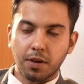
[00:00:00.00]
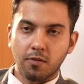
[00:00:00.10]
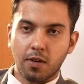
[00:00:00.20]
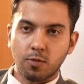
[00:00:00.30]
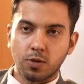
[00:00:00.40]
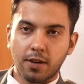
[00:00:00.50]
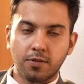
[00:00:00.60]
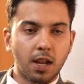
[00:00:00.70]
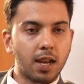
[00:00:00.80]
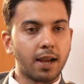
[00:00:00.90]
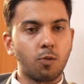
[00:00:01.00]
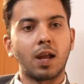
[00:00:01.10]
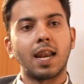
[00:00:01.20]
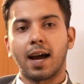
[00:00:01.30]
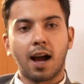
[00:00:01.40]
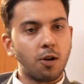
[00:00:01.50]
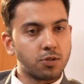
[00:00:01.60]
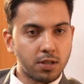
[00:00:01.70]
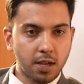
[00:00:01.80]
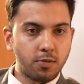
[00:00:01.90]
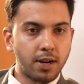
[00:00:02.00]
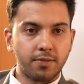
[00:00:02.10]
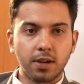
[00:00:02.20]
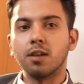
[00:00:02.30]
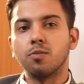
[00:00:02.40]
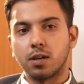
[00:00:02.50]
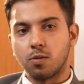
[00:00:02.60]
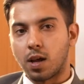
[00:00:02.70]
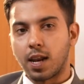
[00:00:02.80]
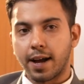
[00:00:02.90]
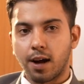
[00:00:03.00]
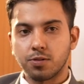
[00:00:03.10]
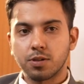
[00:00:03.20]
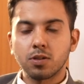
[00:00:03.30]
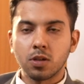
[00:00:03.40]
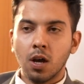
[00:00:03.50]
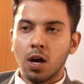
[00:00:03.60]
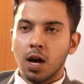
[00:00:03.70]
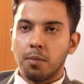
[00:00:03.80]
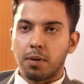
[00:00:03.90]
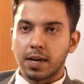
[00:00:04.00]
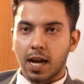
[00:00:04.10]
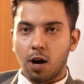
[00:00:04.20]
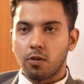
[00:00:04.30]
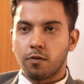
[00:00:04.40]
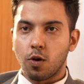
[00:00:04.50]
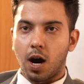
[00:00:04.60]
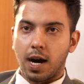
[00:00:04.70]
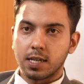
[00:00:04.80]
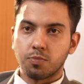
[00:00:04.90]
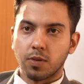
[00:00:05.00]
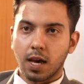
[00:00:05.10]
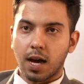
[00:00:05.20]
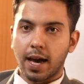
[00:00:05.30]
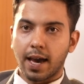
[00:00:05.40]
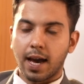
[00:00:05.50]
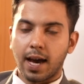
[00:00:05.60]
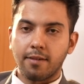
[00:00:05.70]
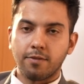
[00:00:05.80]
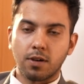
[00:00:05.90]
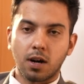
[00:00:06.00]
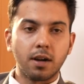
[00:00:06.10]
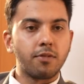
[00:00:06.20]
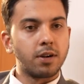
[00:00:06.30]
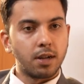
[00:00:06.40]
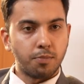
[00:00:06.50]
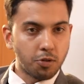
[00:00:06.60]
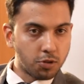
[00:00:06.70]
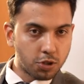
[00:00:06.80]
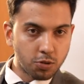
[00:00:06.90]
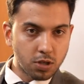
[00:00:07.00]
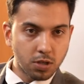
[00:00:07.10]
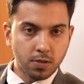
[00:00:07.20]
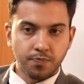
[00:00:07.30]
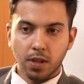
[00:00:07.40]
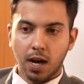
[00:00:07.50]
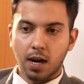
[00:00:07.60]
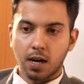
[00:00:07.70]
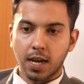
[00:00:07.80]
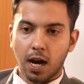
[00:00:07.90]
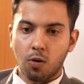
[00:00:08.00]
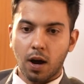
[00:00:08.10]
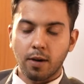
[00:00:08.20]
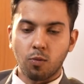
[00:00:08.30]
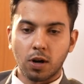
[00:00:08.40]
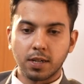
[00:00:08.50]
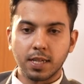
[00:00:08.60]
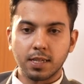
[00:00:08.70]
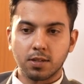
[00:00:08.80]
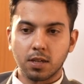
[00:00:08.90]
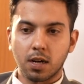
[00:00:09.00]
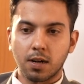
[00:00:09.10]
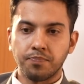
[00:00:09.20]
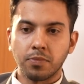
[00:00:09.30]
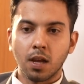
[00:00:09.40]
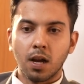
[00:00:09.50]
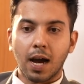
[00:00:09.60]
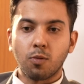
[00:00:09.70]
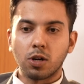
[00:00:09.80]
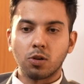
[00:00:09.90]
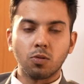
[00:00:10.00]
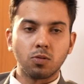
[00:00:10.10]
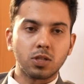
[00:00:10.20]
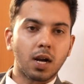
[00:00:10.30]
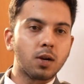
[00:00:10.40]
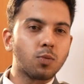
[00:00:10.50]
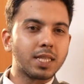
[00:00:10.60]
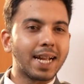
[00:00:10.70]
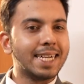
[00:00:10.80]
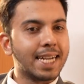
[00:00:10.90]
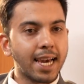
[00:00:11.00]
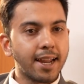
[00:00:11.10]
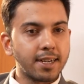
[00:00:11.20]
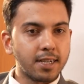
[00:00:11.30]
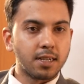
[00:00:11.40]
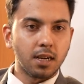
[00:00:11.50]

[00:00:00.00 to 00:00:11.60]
if I would have done like 1 lakh houses. I would have delivered 1 lakh houses. But now, if you ask me, I have a different approach to this. Now I want I want to start with integrated